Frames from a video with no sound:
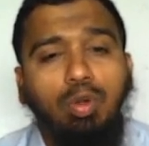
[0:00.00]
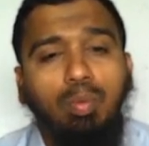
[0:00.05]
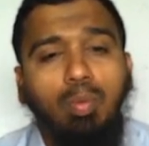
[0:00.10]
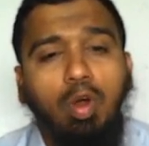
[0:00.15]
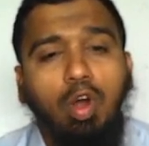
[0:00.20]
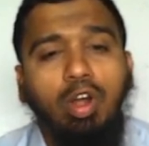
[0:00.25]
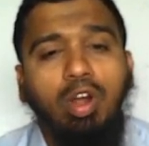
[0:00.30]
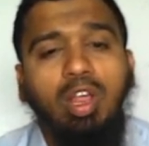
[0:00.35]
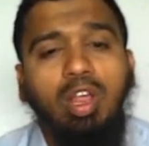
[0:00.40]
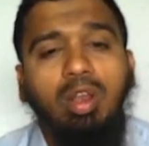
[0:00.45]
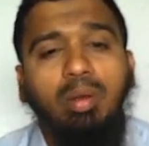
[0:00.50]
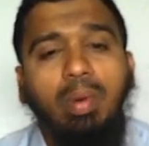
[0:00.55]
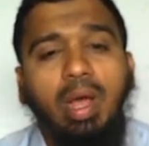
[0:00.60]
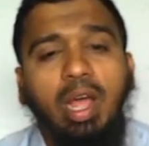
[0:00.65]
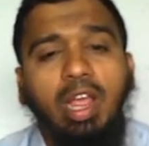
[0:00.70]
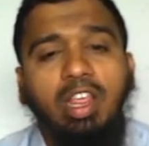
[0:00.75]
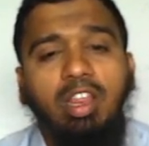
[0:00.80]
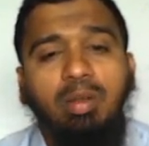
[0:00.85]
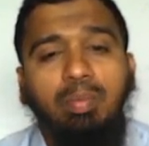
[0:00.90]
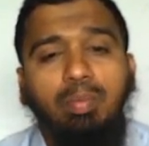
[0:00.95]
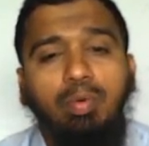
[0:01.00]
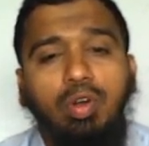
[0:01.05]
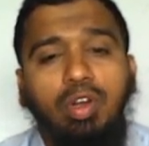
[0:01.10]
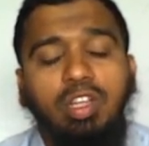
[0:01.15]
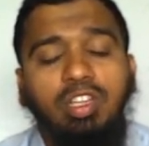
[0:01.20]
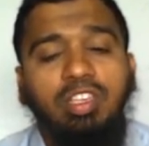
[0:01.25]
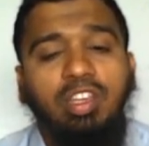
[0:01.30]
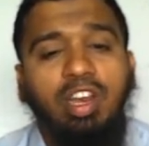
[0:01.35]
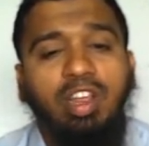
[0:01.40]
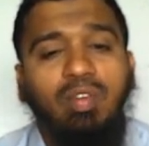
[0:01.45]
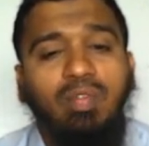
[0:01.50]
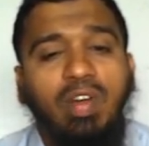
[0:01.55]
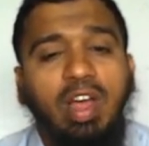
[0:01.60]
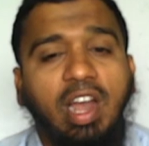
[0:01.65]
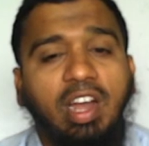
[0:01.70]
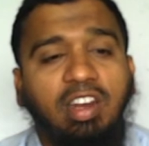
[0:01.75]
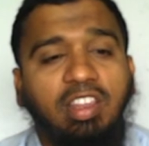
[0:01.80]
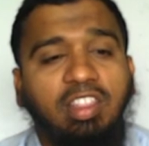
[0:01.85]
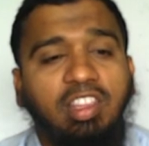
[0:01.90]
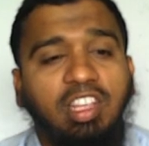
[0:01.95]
model my input is required.